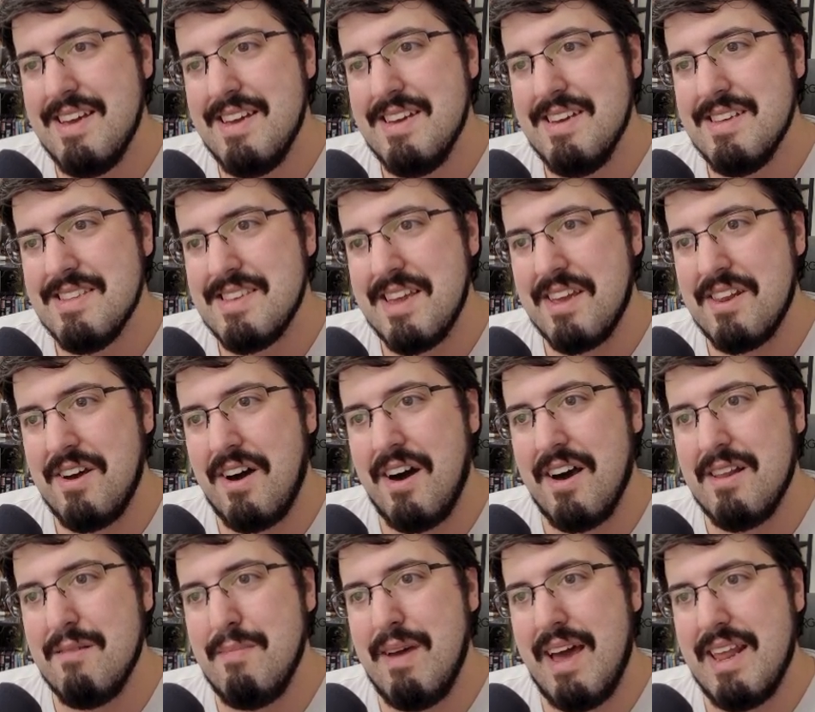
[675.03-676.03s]
It's like an
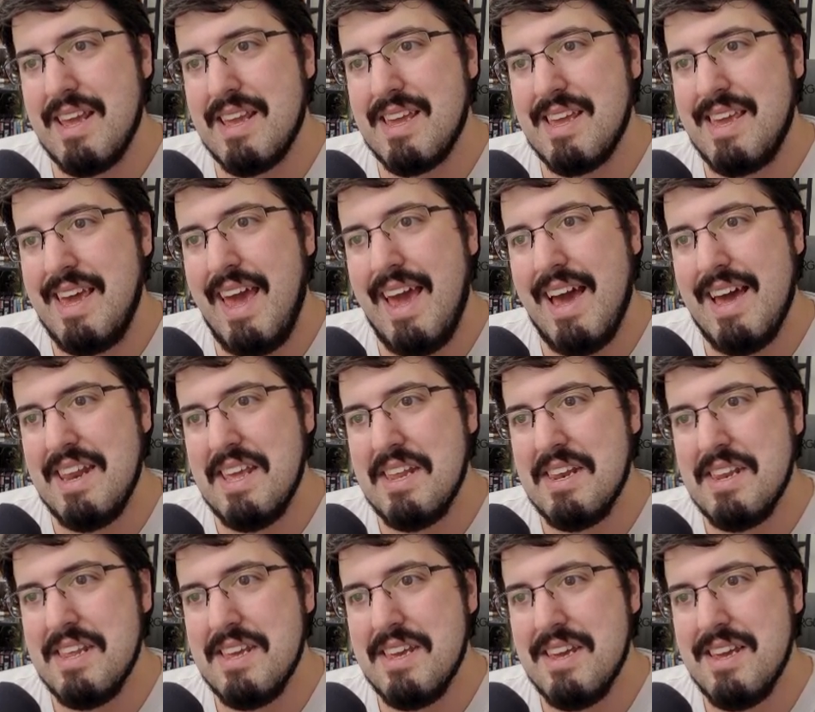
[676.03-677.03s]
automatic
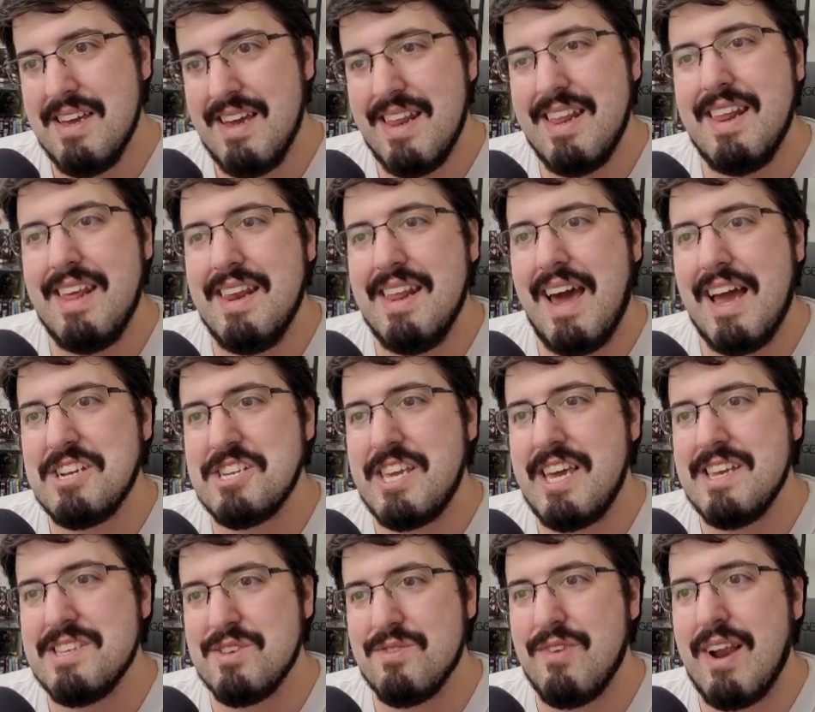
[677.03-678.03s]
cannon. It actually
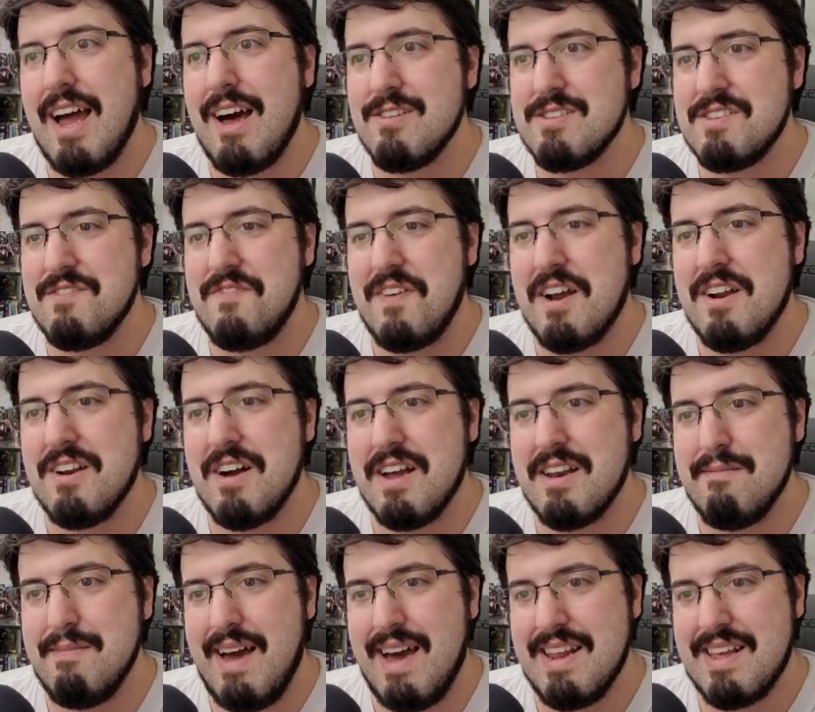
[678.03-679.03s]
has the rounds to fire
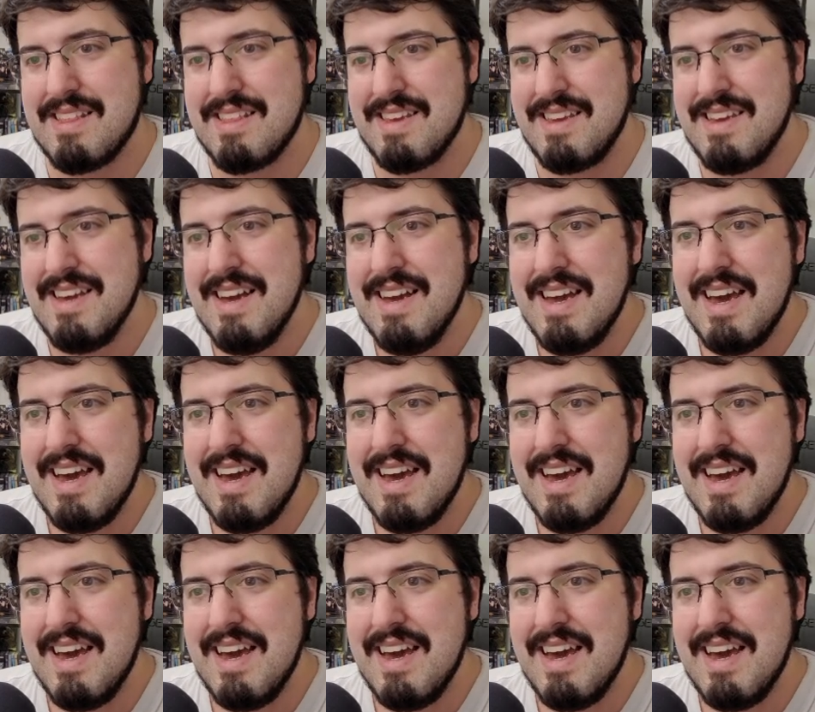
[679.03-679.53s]
automatically.